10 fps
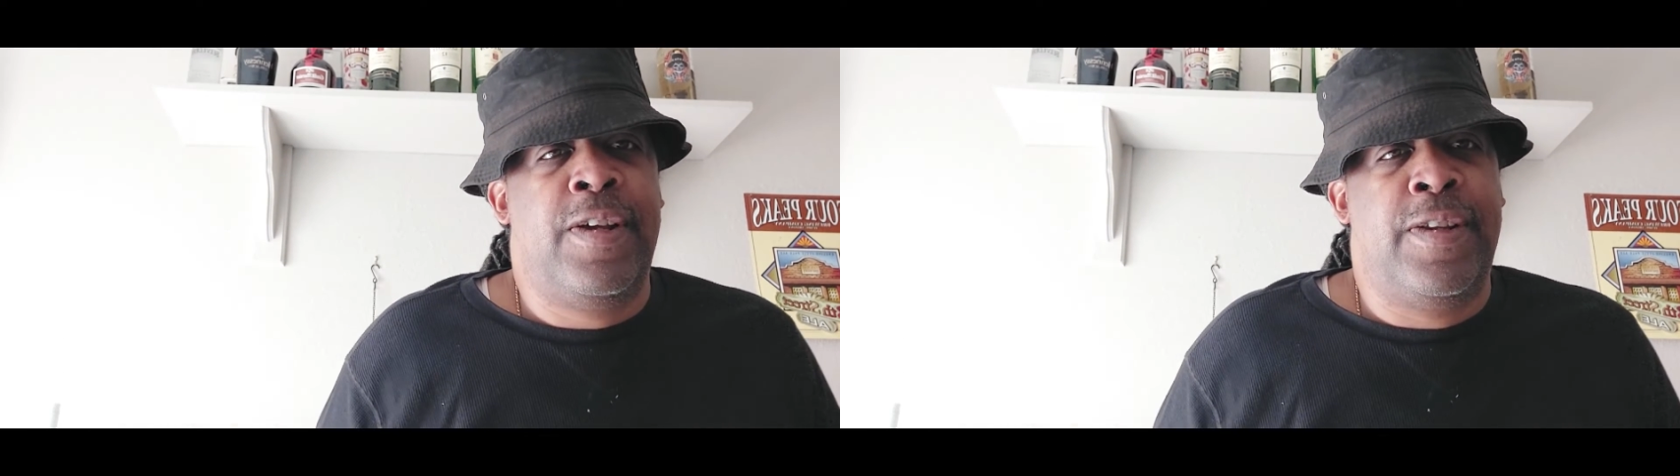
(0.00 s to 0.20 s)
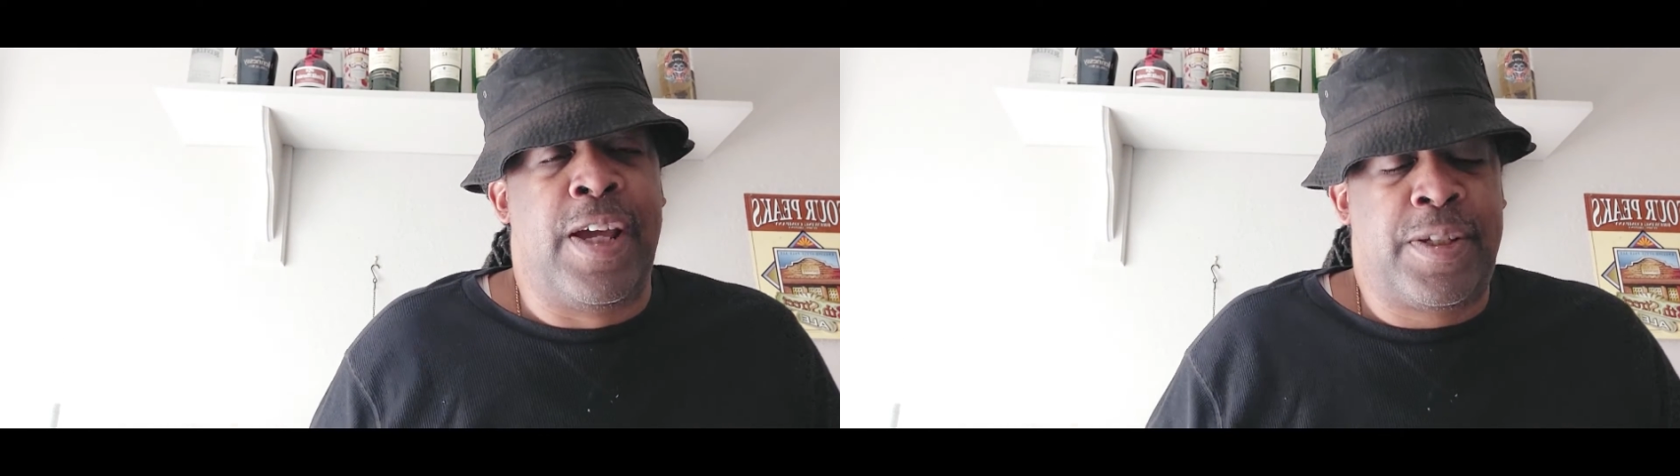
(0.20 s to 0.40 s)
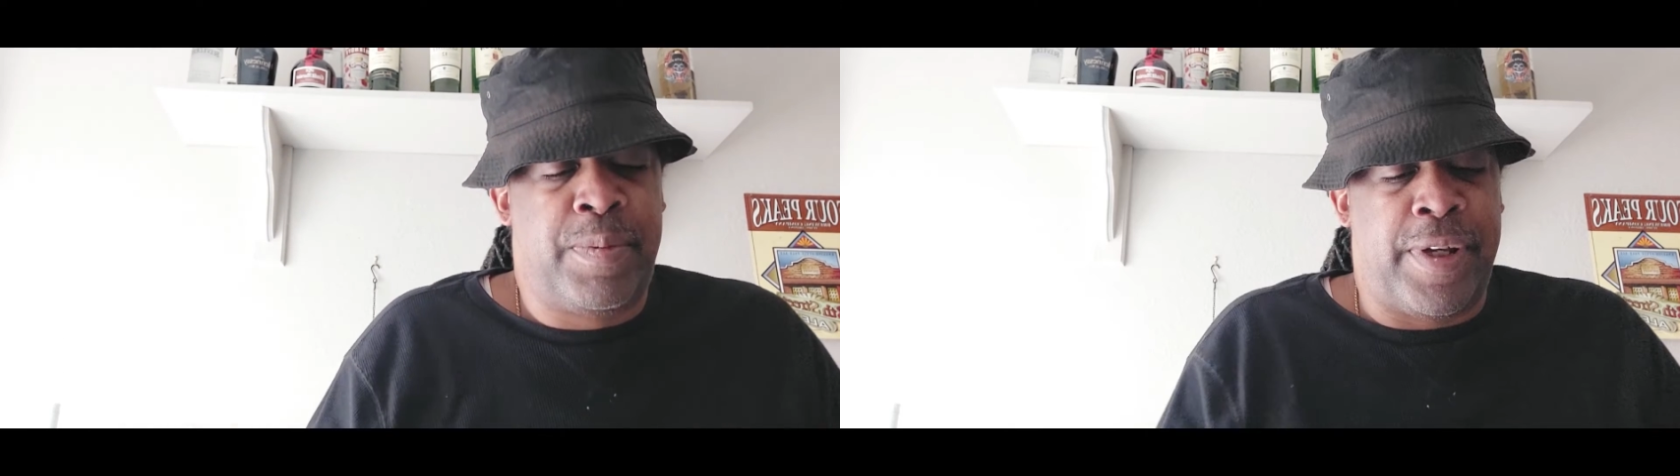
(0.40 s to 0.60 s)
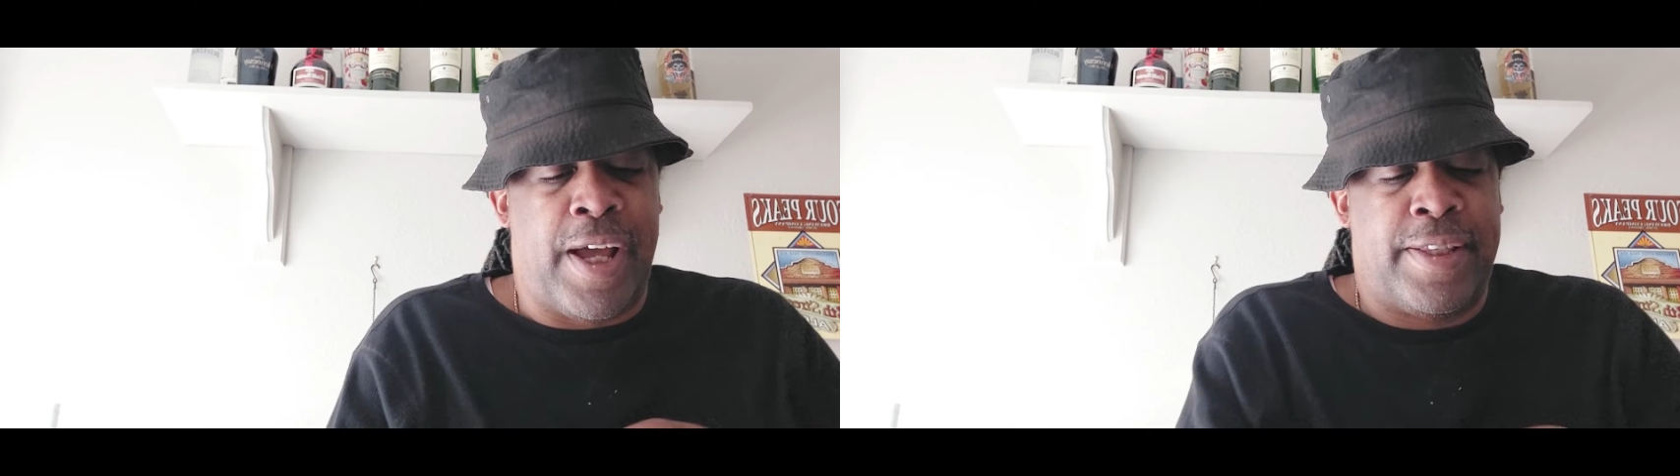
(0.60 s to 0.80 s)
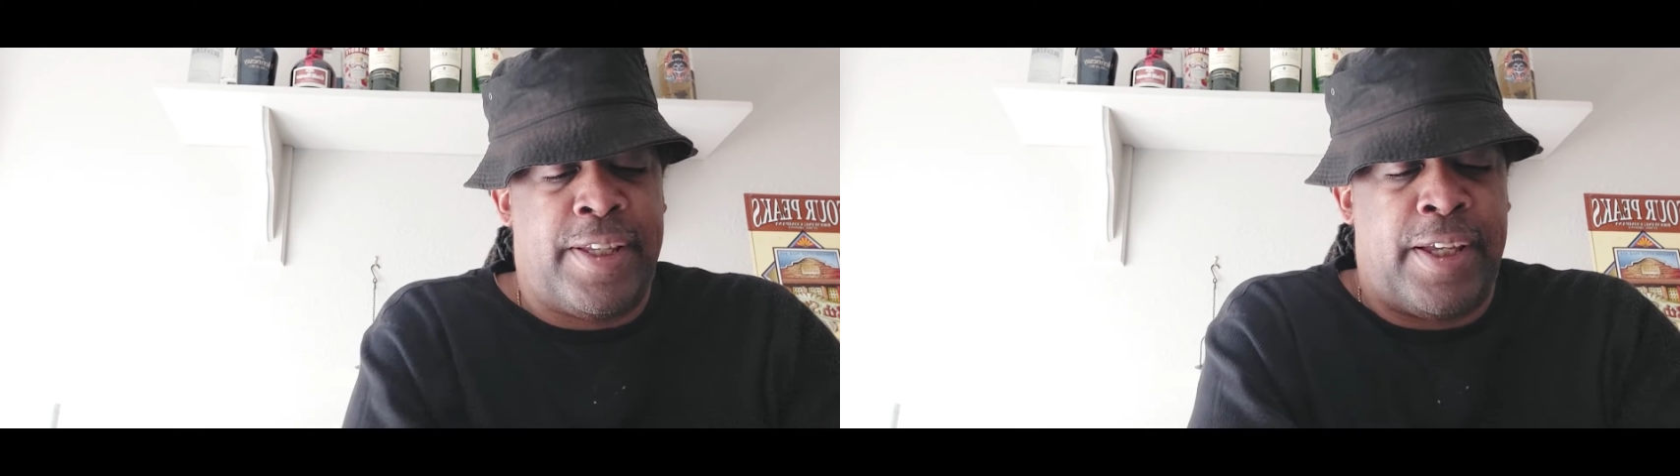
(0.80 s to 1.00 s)
Next, we
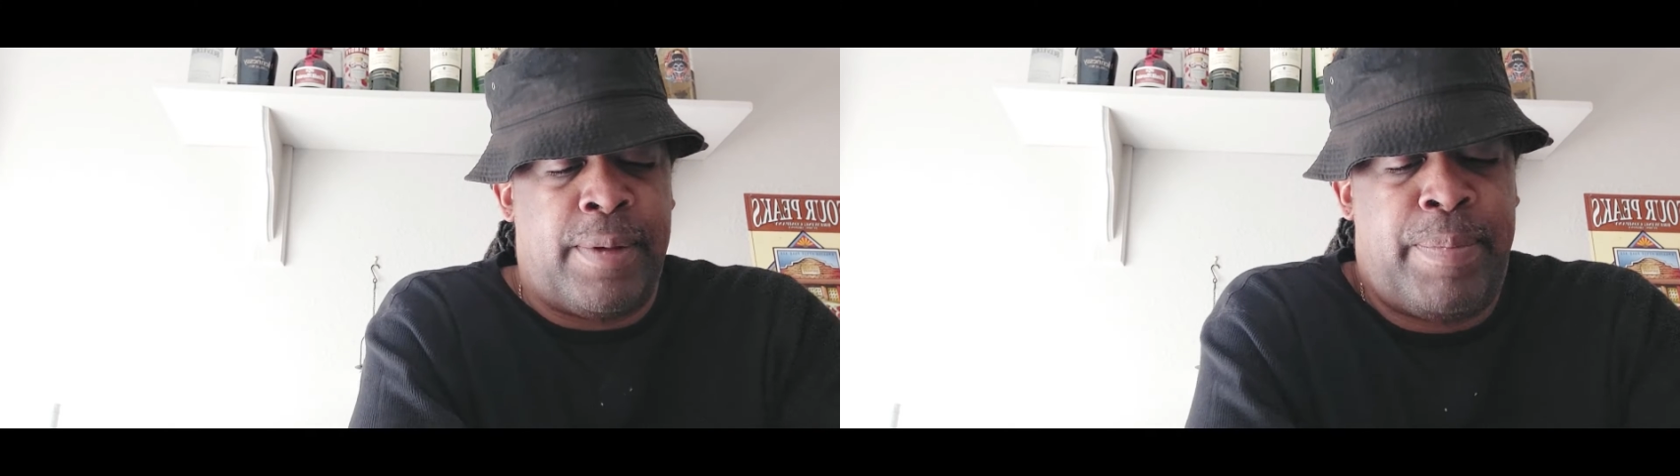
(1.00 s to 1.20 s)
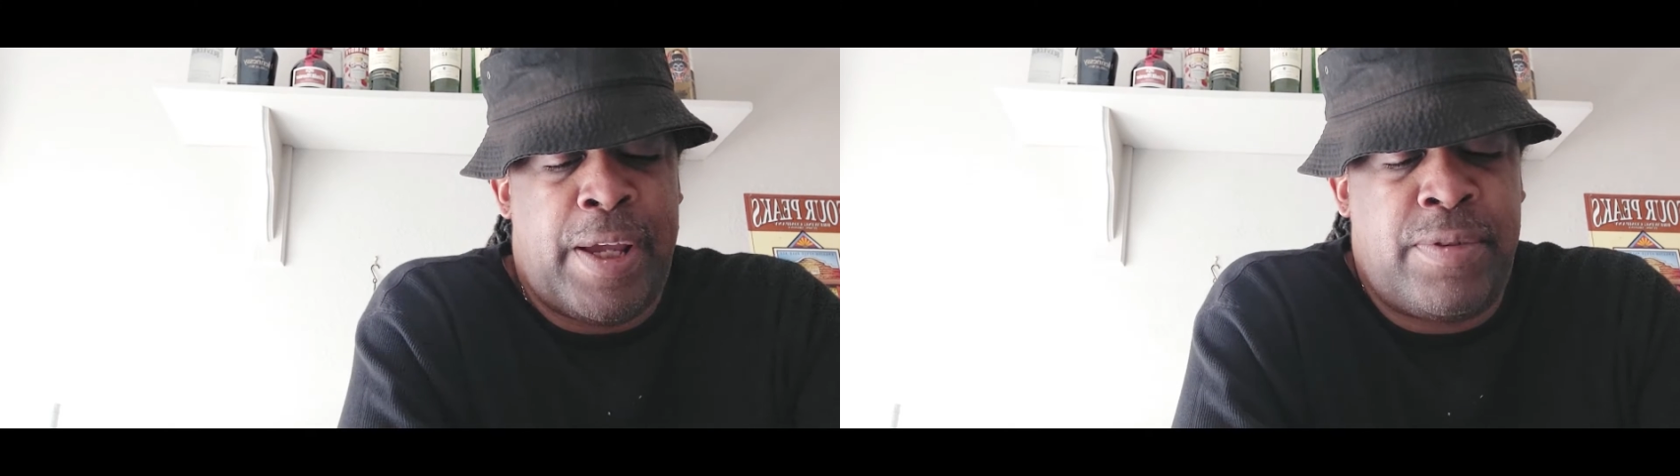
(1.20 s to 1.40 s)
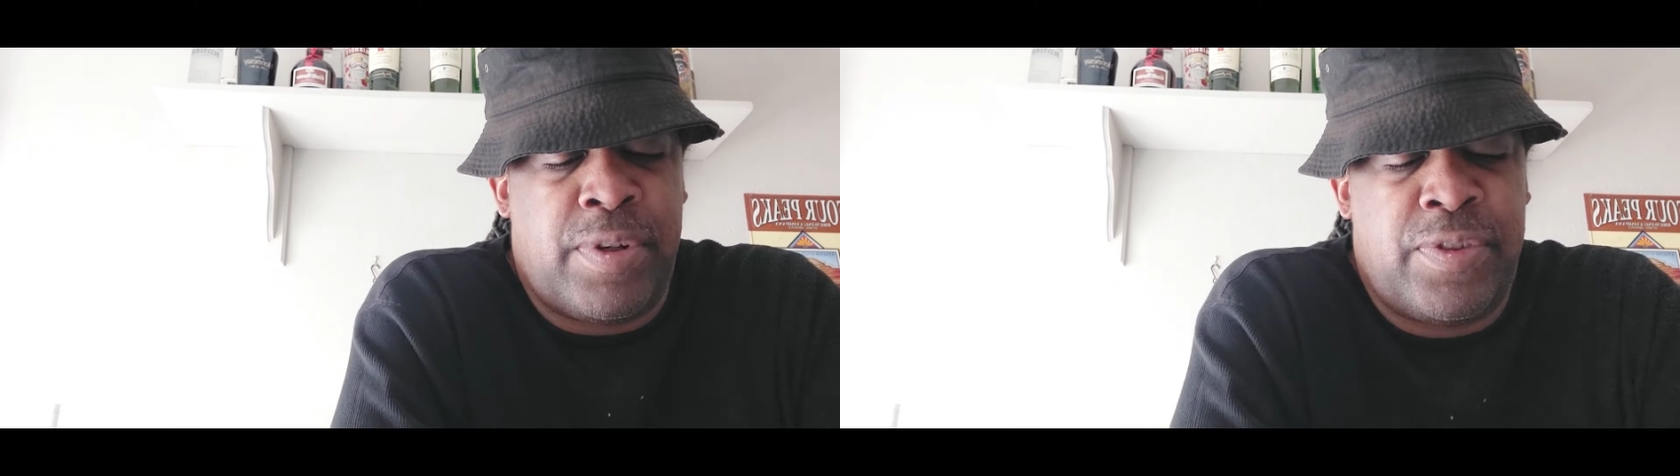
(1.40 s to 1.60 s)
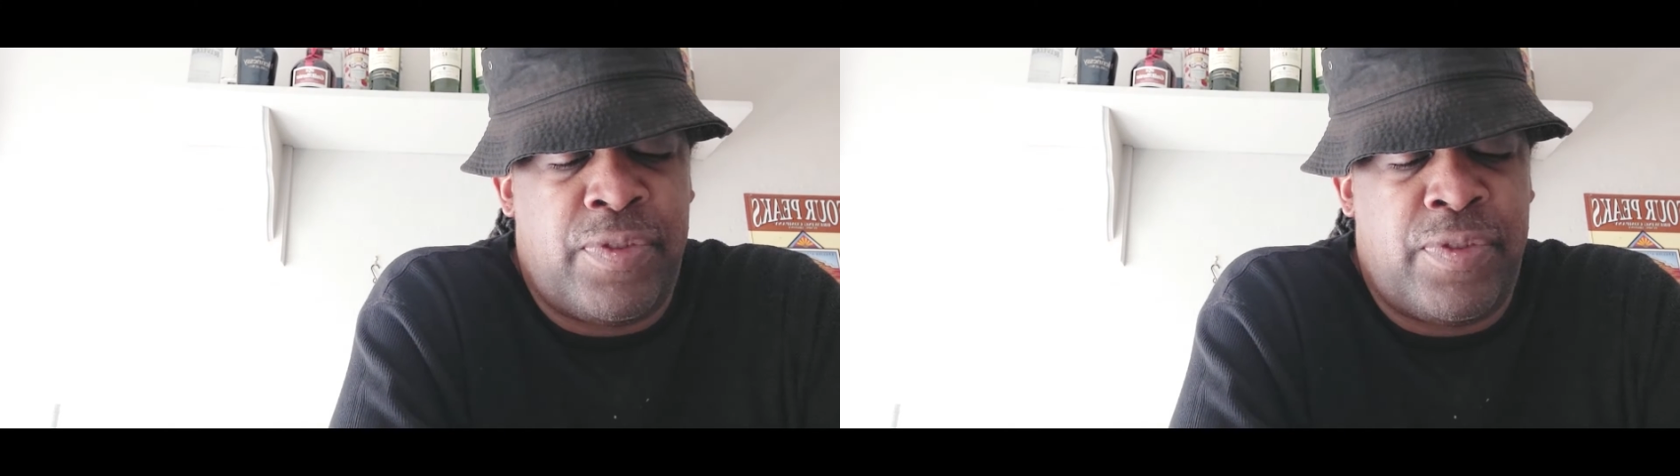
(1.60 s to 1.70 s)
got the Patriots